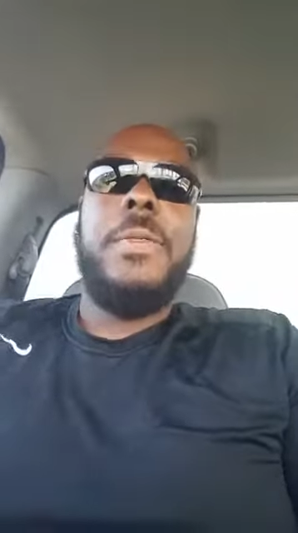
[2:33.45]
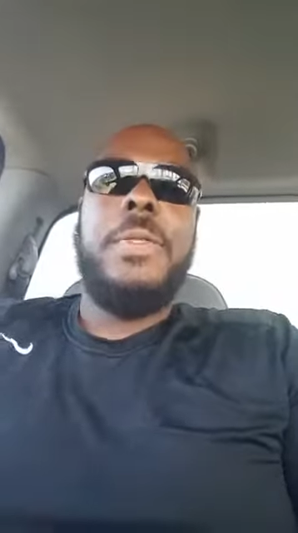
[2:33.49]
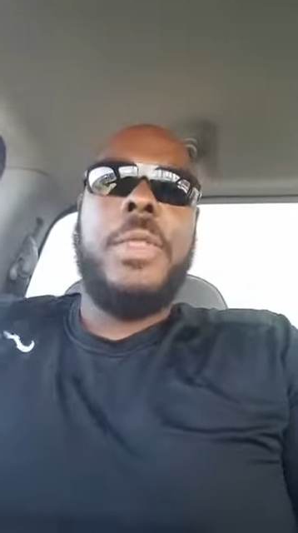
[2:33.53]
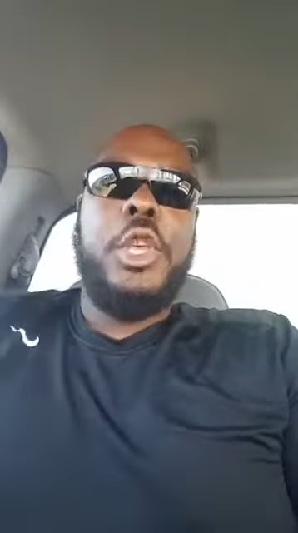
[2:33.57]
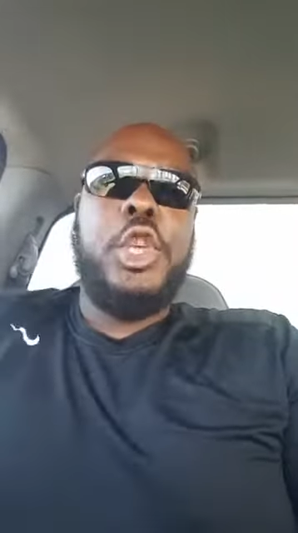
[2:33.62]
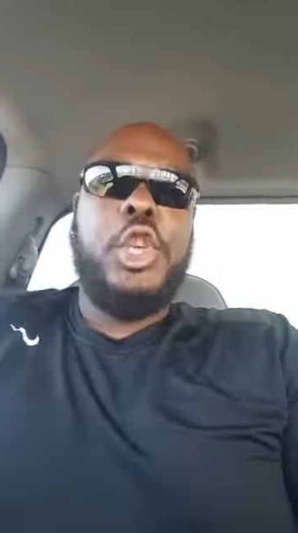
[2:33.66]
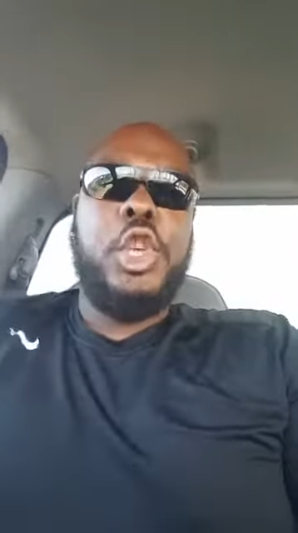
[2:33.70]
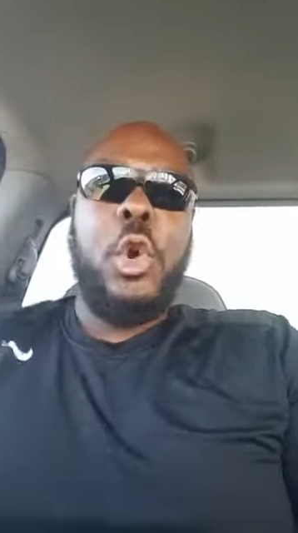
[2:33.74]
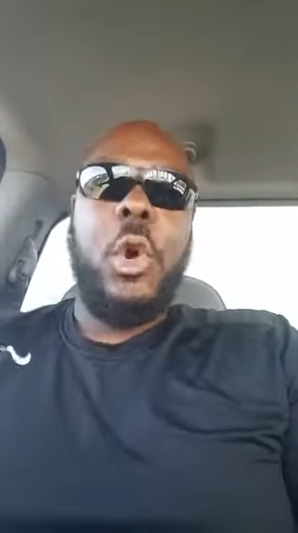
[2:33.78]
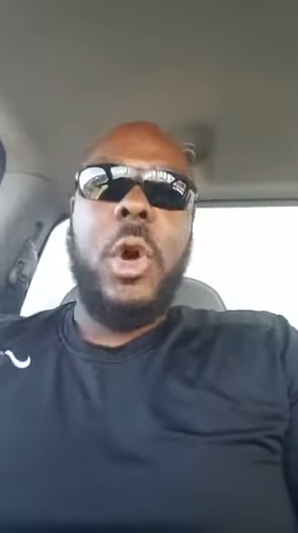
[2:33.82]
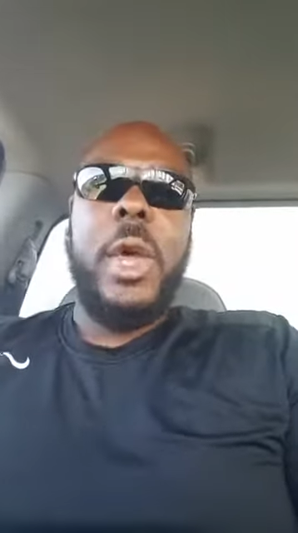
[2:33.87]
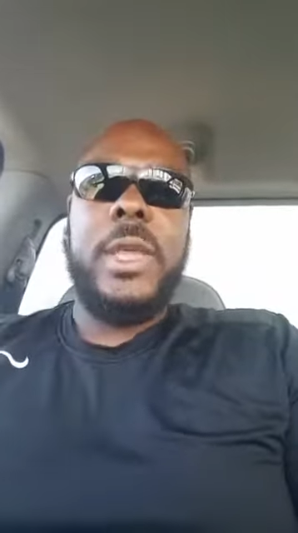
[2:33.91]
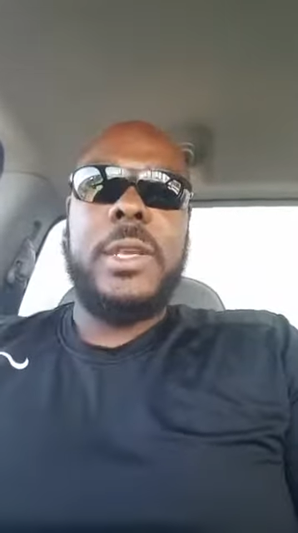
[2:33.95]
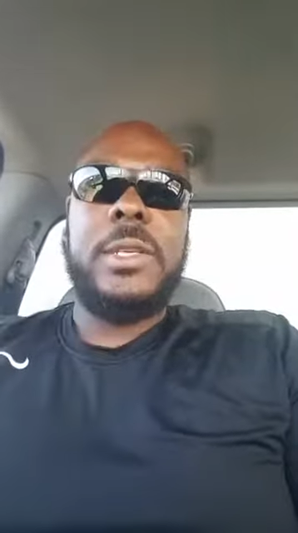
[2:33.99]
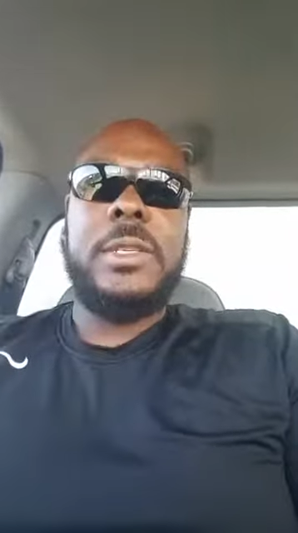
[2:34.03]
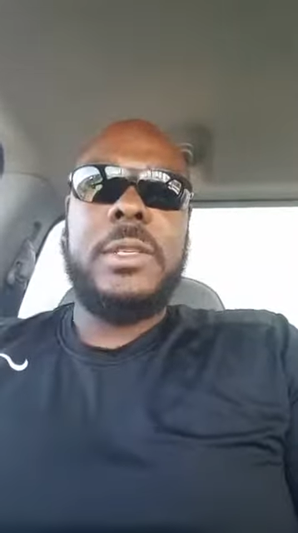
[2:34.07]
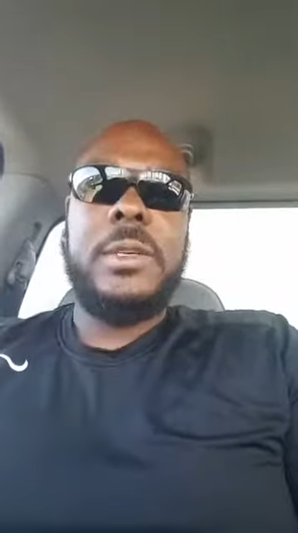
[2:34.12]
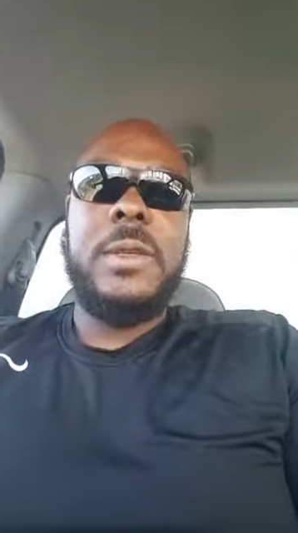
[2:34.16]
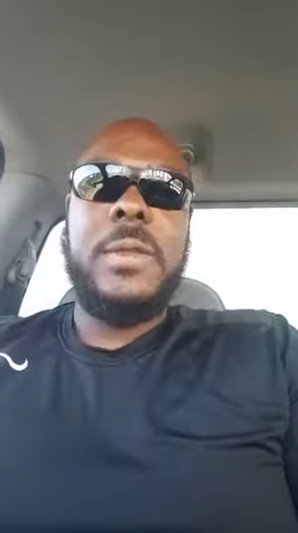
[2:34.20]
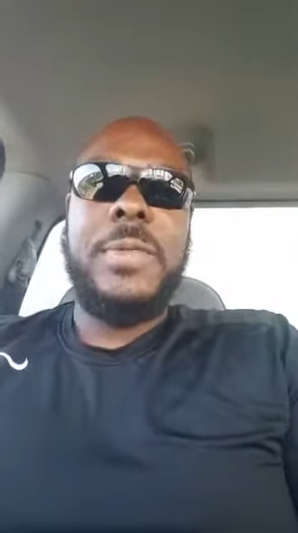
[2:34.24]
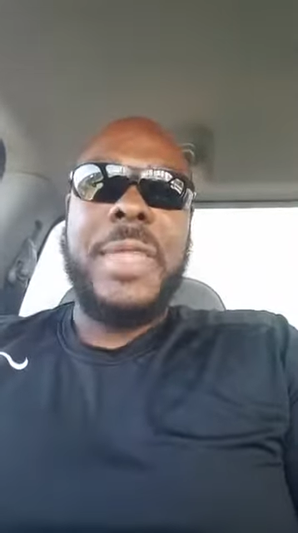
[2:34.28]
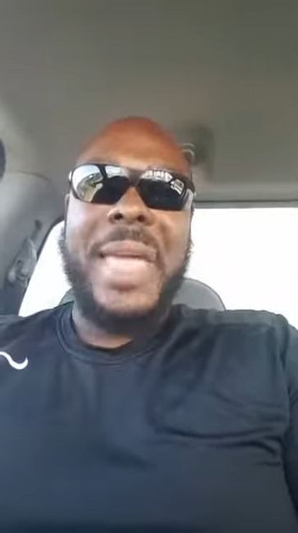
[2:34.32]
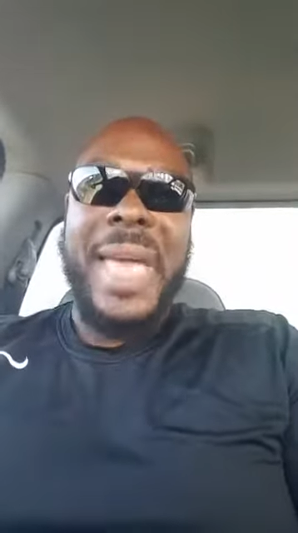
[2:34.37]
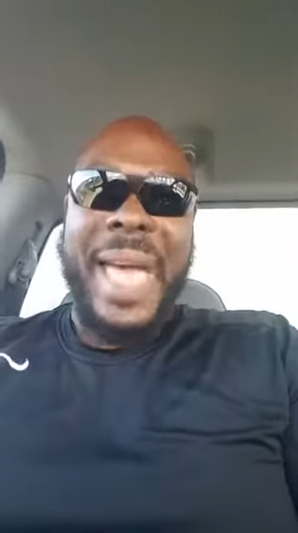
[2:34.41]
the
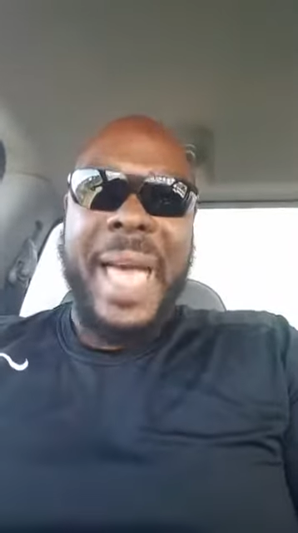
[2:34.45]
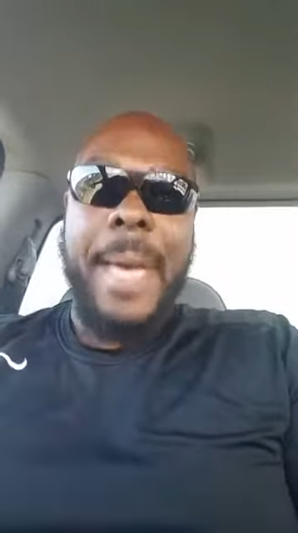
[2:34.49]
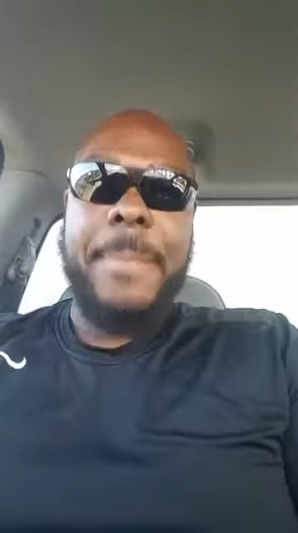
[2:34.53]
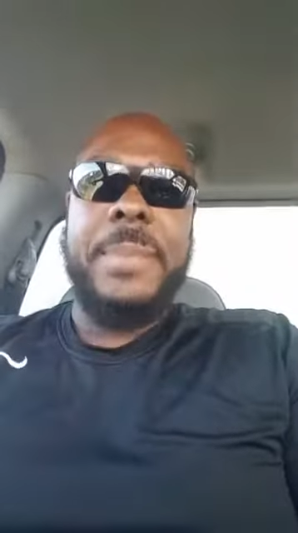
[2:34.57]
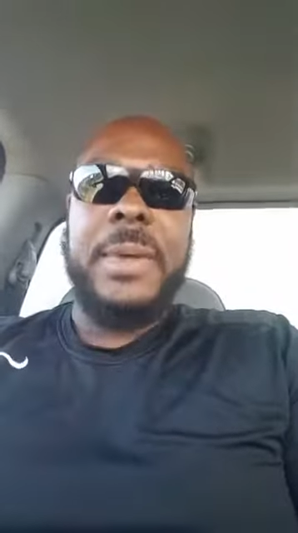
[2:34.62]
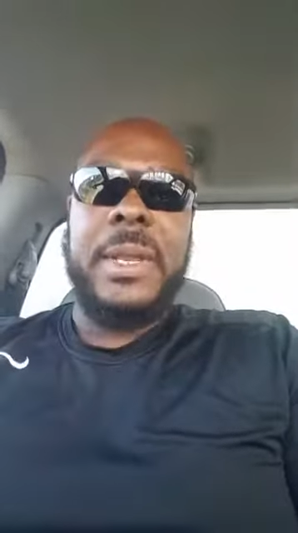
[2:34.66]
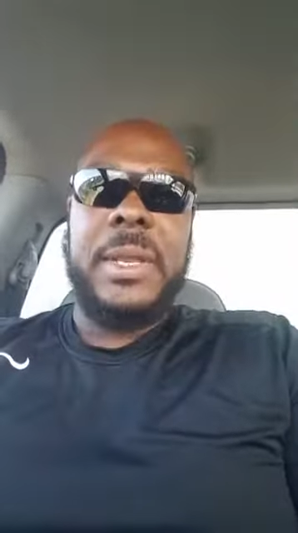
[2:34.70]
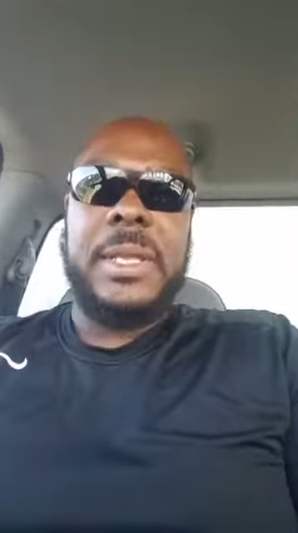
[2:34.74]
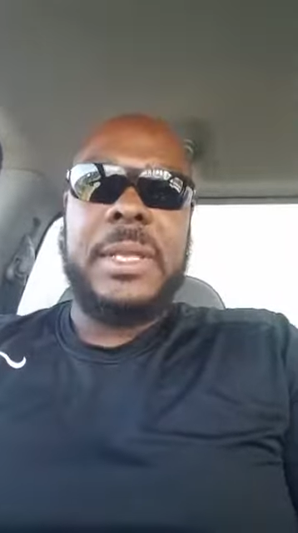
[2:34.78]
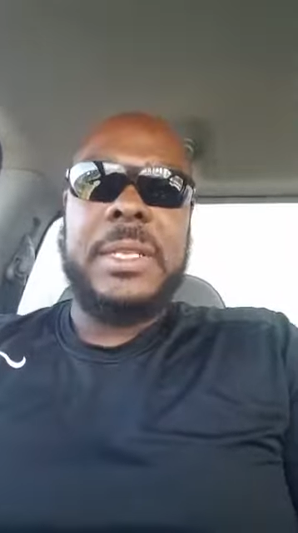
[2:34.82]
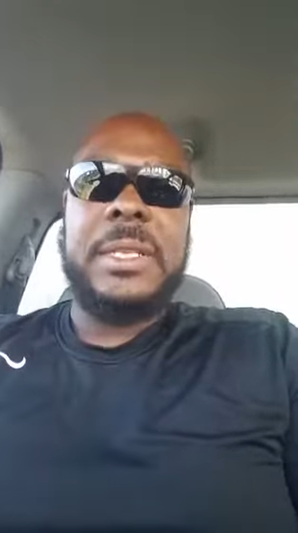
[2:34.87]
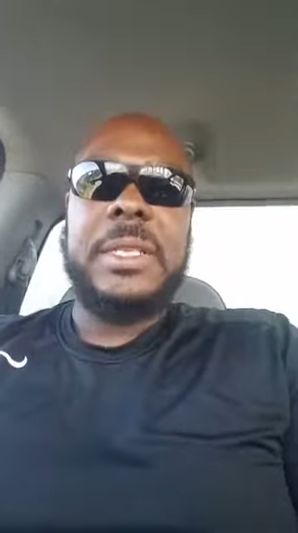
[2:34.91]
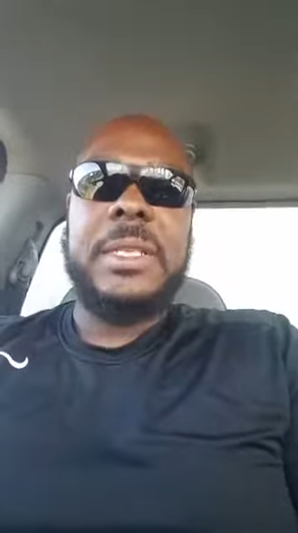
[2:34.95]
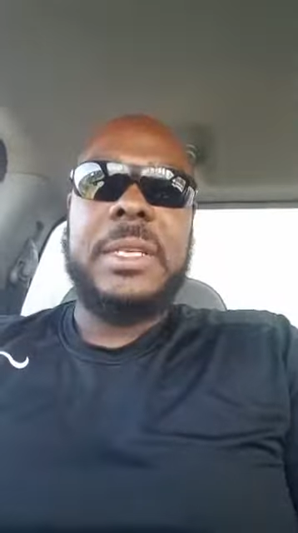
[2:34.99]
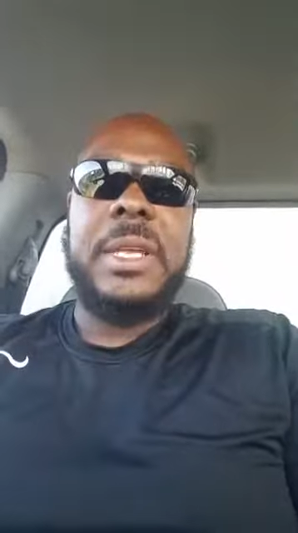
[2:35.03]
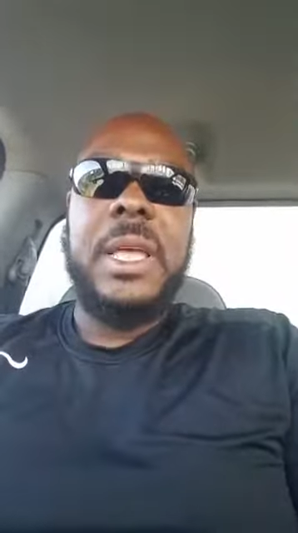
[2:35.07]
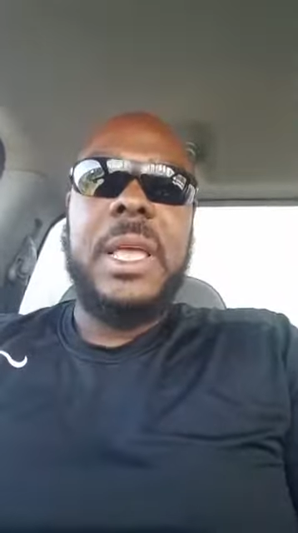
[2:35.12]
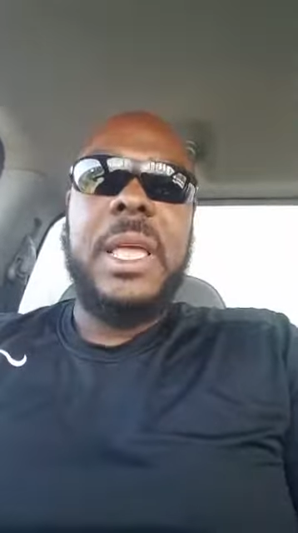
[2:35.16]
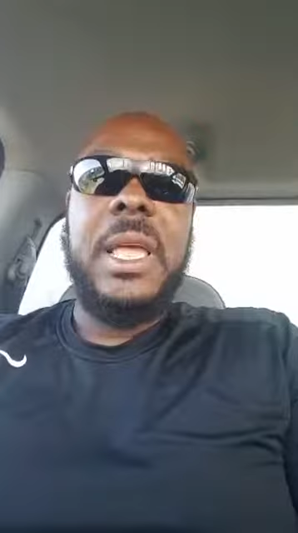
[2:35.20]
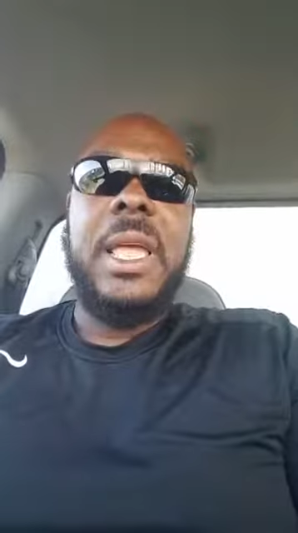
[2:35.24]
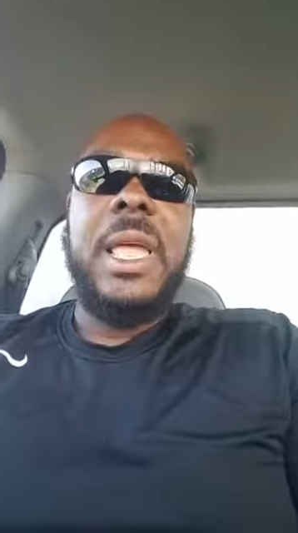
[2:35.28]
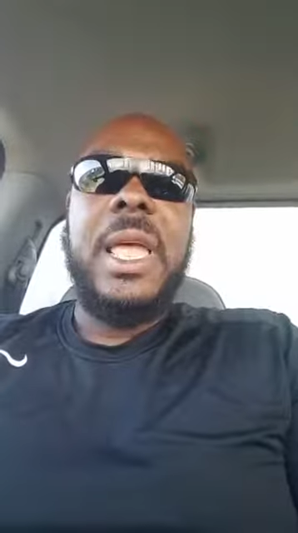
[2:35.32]
joys, the happiness.